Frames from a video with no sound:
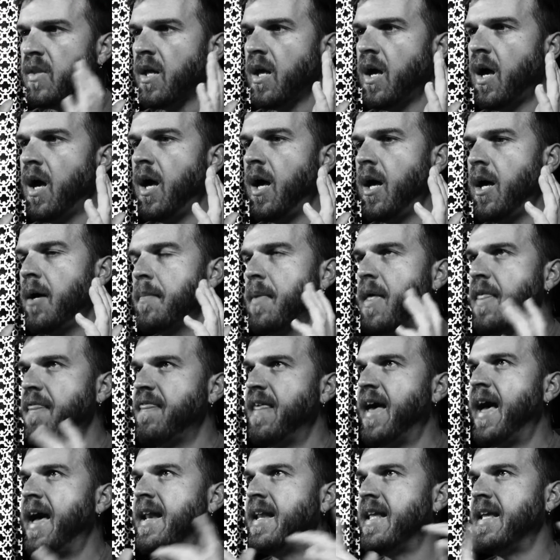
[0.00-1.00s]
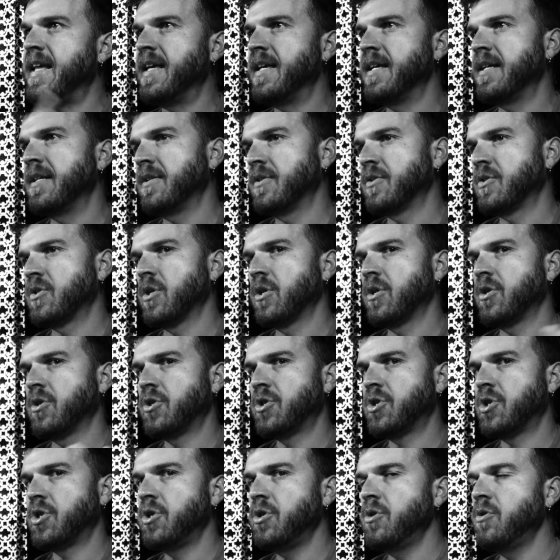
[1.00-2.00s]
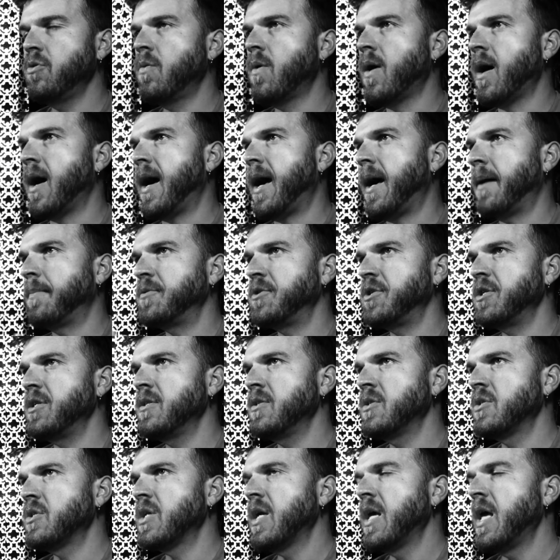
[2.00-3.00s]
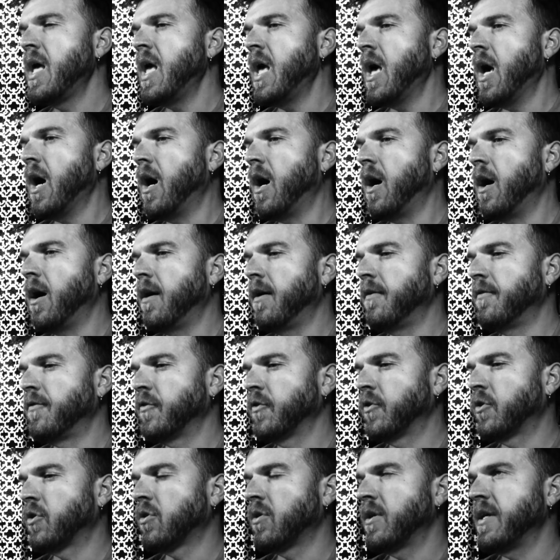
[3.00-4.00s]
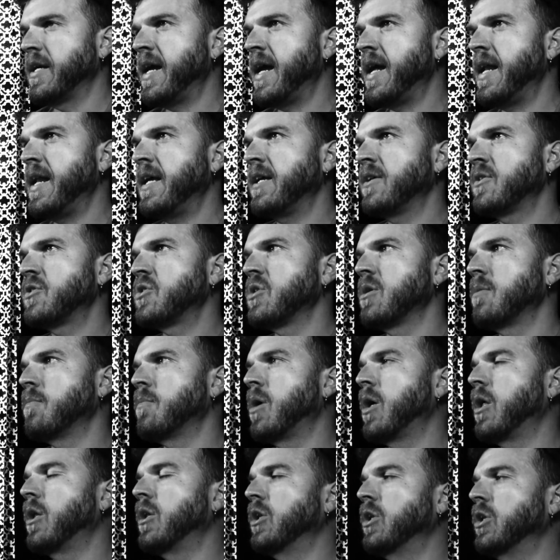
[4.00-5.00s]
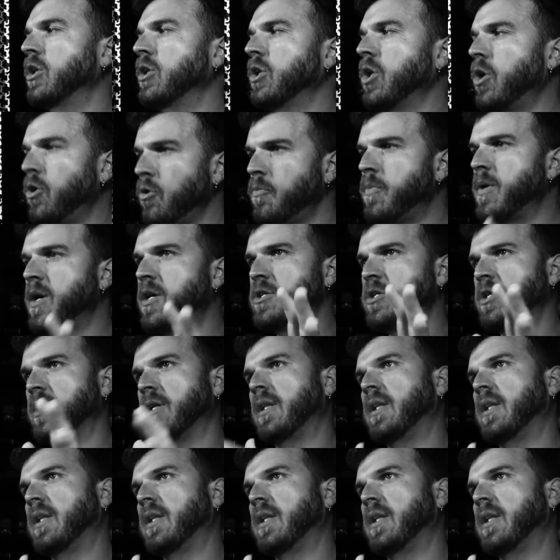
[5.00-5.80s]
that is 2 options of creating some low budget